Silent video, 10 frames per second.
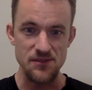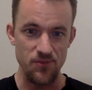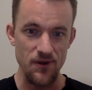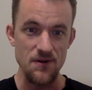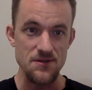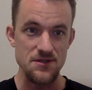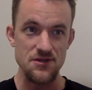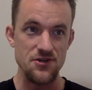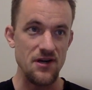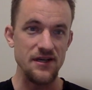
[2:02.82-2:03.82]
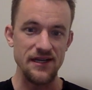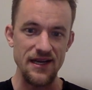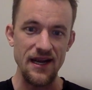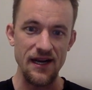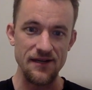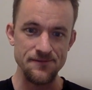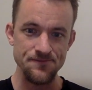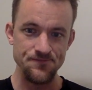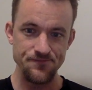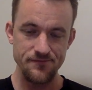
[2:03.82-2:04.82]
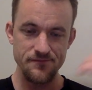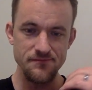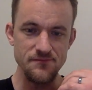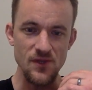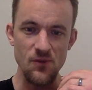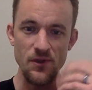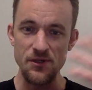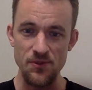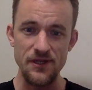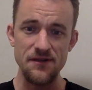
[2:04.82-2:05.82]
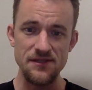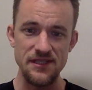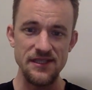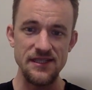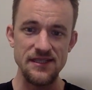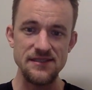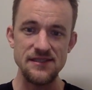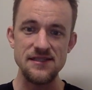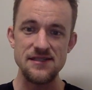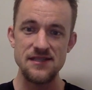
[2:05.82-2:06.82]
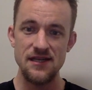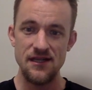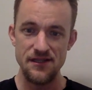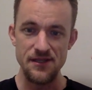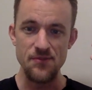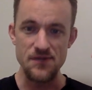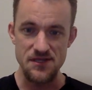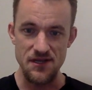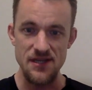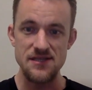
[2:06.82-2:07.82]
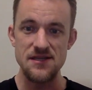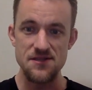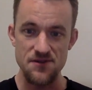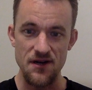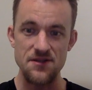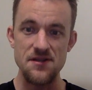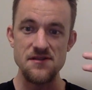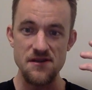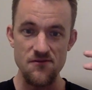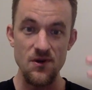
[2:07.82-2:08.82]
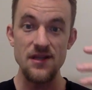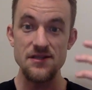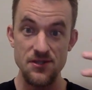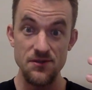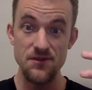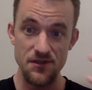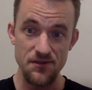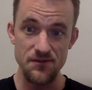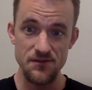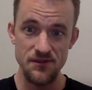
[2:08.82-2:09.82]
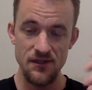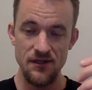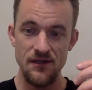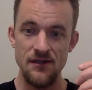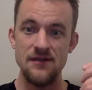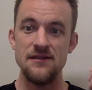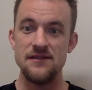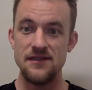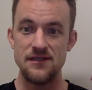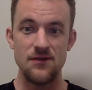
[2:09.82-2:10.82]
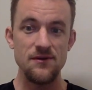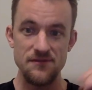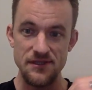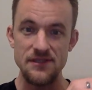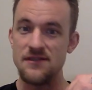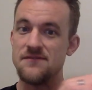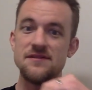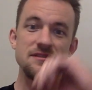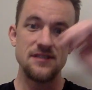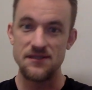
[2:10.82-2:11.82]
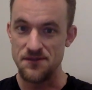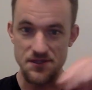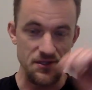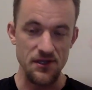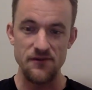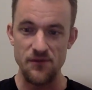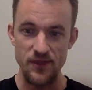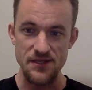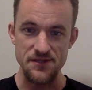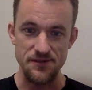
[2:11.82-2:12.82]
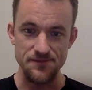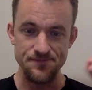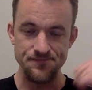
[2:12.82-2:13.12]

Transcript: approach to drawing an egg. And what your player really needs is the precise instructions of what to do, the equivalent of a single stroke of a pencil.